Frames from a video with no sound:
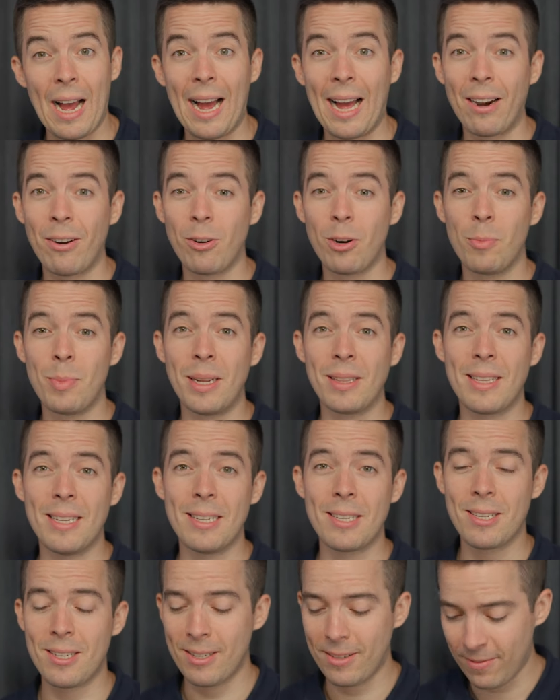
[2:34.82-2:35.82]
I don't know about
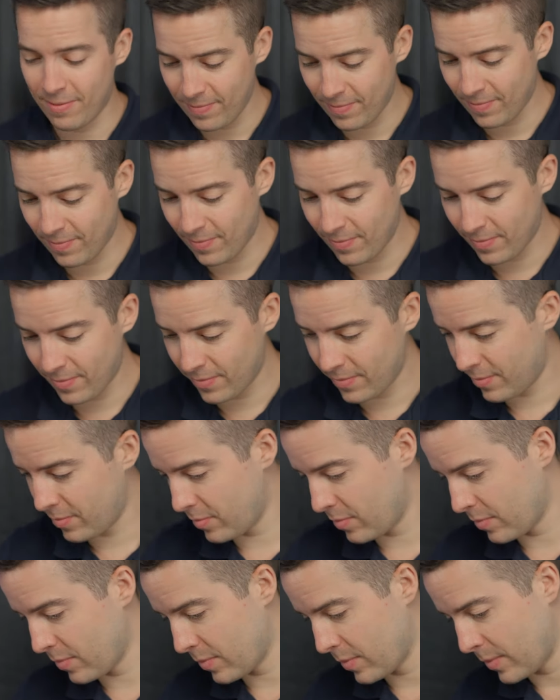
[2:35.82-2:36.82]
this.
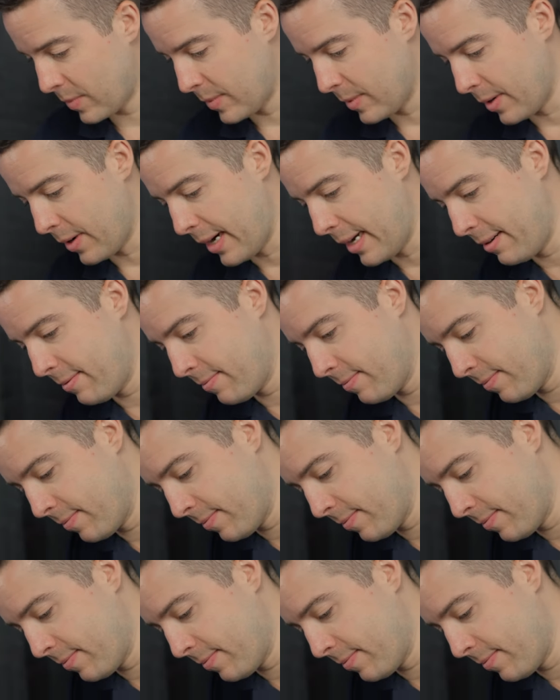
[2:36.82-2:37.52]
All right,